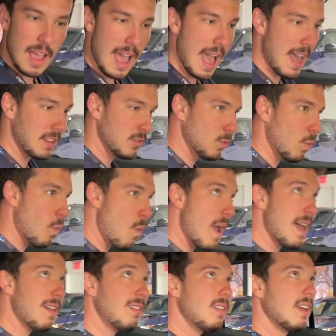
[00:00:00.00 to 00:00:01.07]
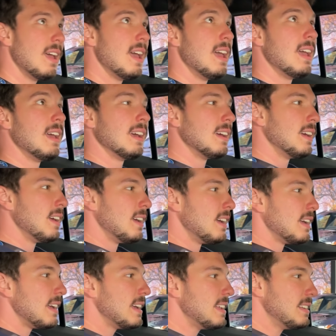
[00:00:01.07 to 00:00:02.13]
as well.
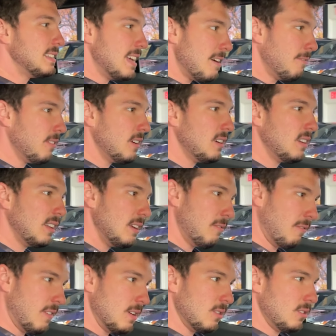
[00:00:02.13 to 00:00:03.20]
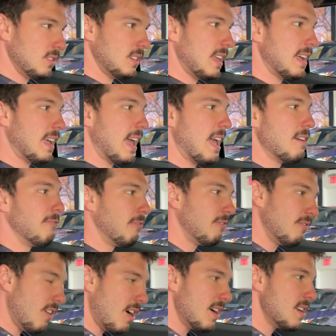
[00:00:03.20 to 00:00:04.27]
It definitely feels like a
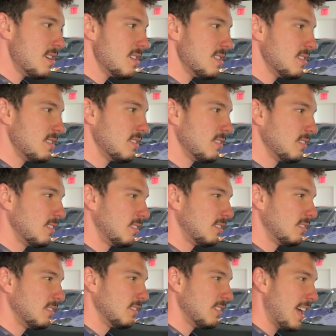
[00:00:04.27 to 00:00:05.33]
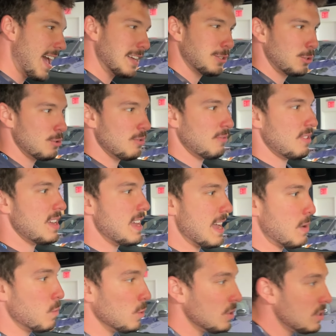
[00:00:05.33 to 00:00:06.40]
fun SUV, and we'll